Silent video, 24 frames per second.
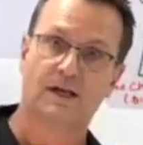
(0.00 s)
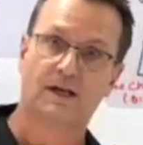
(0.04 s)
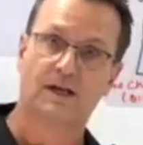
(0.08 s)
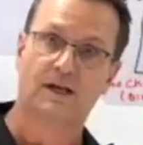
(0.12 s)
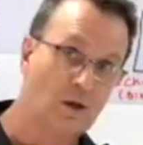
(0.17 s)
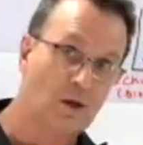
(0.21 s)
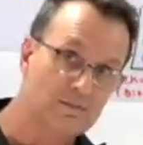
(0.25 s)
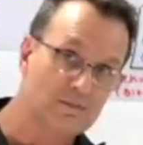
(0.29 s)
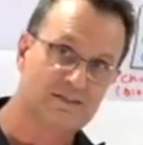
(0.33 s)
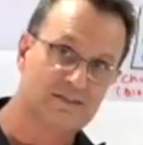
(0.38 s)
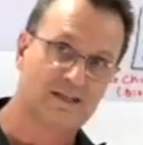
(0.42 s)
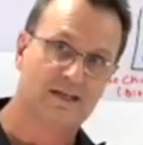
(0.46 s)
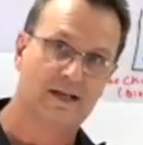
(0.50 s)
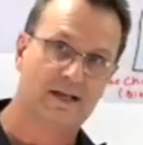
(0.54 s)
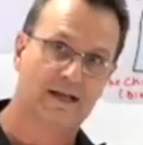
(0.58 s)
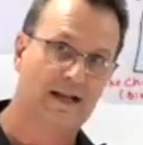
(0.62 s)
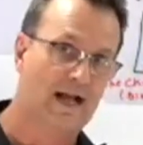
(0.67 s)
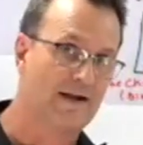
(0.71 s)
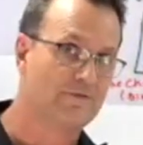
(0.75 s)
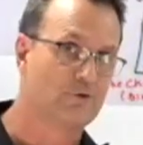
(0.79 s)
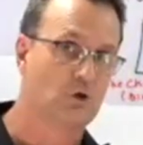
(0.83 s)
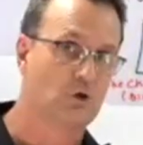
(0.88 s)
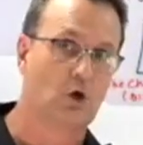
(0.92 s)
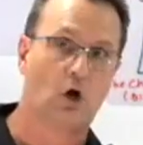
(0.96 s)
comes in
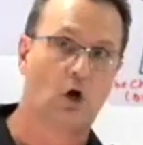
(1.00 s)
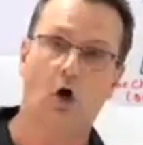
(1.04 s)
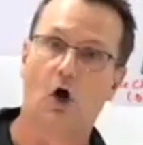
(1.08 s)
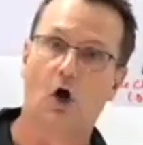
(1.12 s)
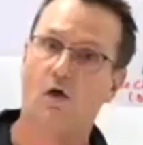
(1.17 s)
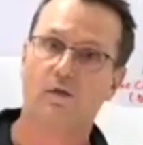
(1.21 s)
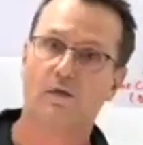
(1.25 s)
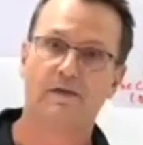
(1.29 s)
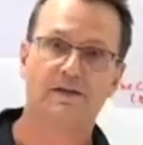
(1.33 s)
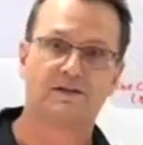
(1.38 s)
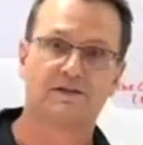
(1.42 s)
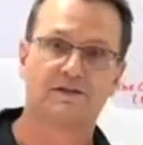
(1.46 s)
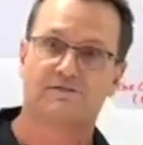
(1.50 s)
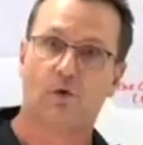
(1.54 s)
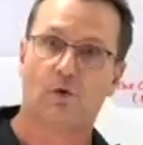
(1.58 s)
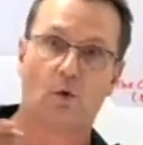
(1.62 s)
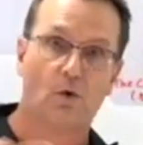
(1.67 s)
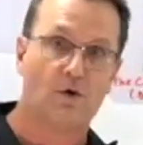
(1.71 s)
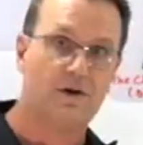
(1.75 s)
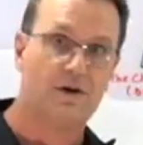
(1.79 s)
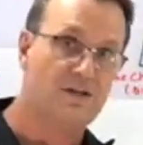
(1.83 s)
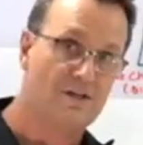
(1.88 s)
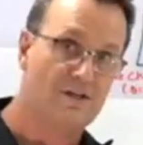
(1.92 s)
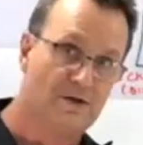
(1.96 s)
after all these
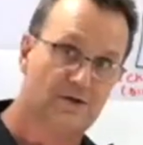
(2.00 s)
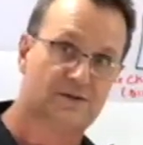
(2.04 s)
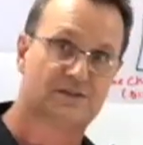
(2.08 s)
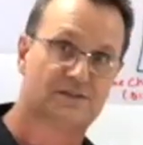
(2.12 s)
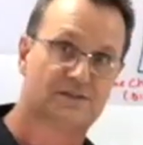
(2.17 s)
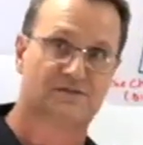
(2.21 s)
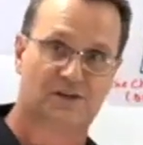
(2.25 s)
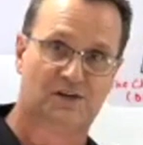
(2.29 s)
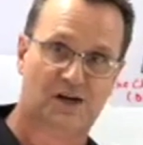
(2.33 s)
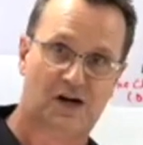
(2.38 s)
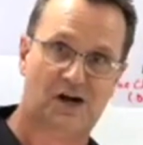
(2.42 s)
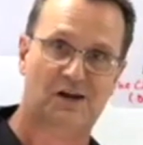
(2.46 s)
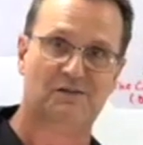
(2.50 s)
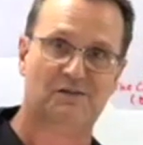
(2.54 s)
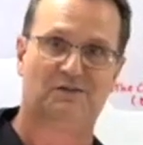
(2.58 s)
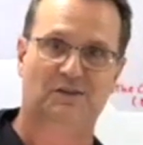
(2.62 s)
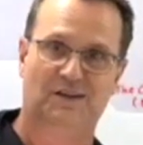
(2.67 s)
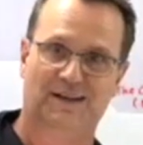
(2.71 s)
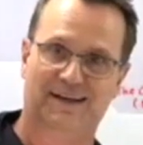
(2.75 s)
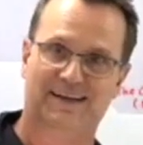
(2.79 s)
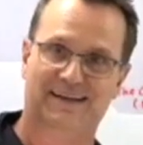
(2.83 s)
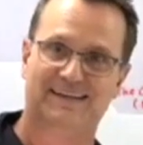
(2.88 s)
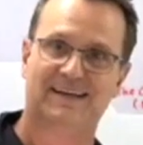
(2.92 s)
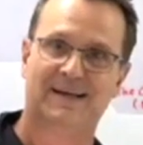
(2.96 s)
40 years of
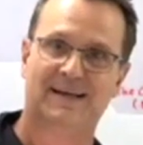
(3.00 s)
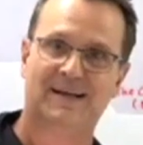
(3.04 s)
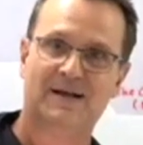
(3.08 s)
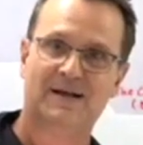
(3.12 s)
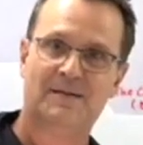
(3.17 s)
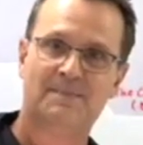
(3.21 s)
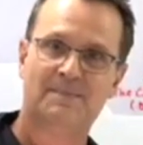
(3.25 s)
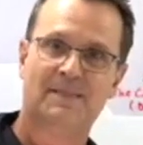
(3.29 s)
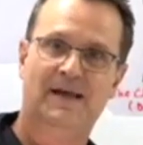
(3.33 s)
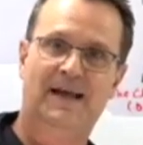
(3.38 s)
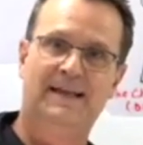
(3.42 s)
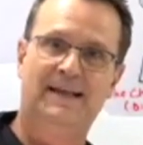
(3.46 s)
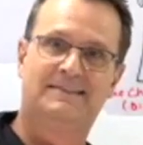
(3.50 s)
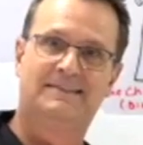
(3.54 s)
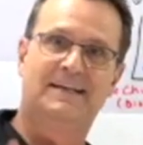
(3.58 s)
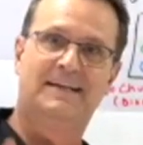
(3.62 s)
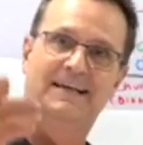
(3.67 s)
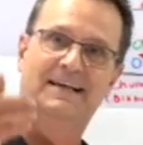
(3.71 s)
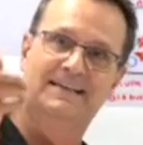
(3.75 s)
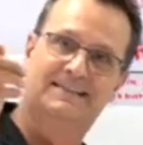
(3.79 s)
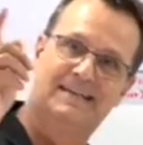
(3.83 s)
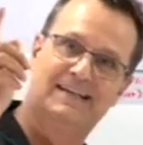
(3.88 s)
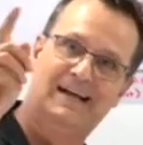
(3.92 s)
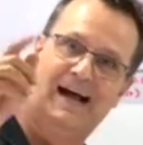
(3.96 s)
conflict and
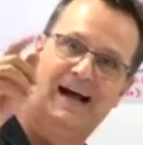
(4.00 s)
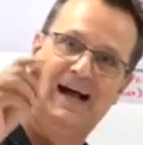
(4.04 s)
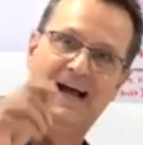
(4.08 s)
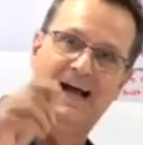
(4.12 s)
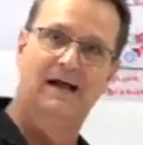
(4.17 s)
says, Hi,